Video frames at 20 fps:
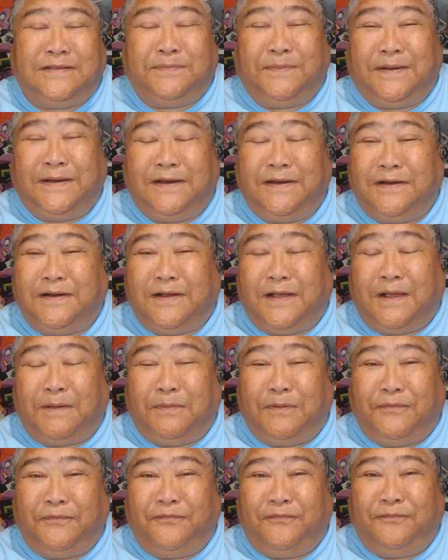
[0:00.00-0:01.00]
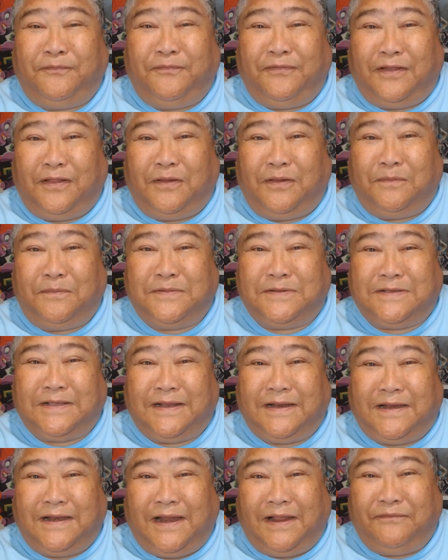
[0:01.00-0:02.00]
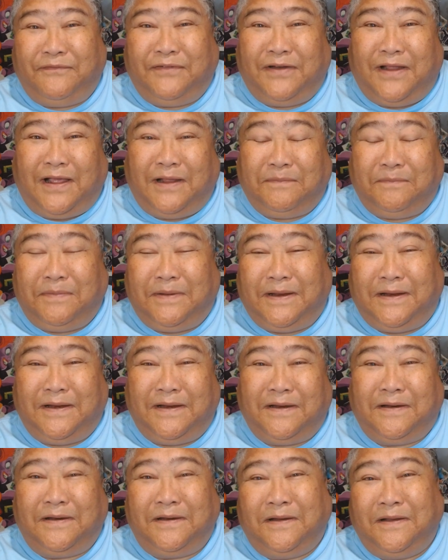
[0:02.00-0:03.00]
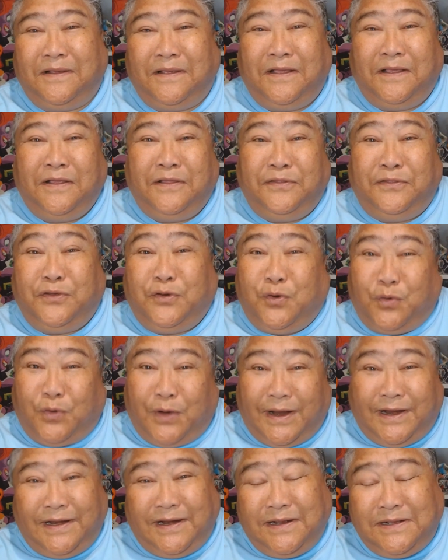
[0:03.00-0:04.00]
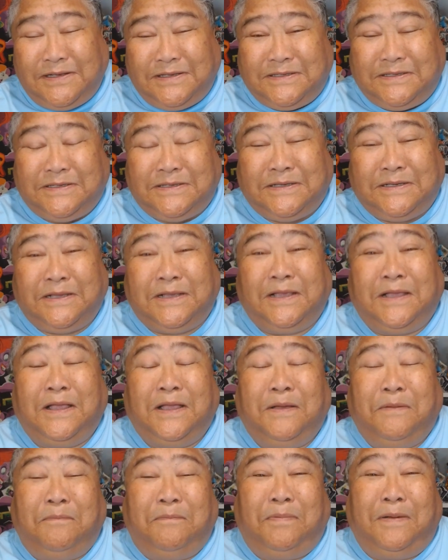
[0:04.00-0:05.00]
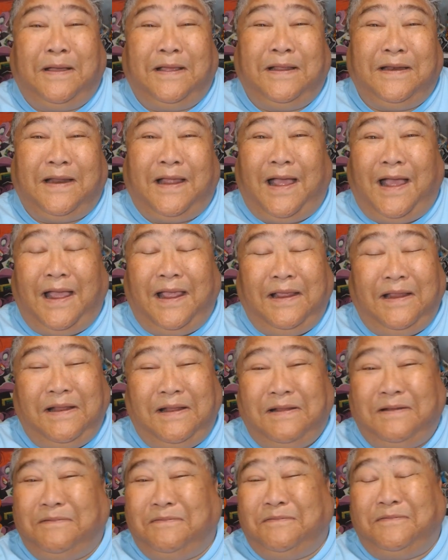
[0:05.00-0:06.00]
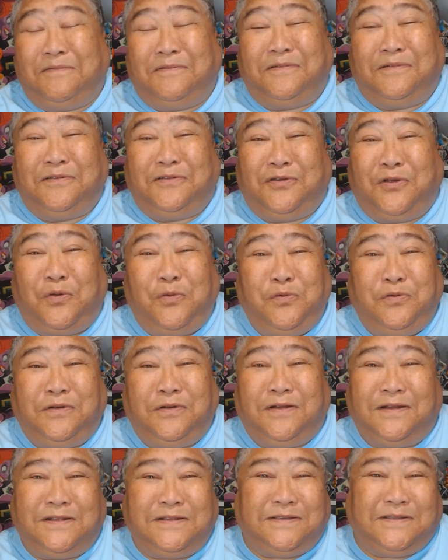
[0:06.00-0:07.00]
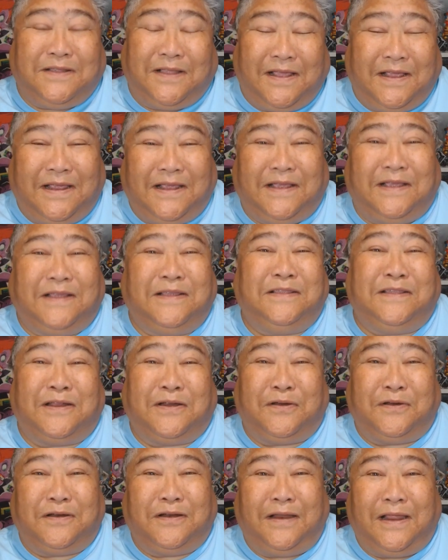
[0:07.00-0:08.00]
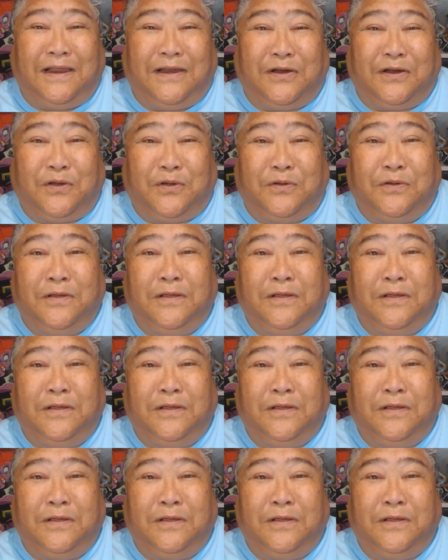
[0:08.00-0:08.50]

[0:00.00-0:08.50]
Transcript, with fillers: been in a couple films that have not been the greatest, but I don't dislike Jared Leto.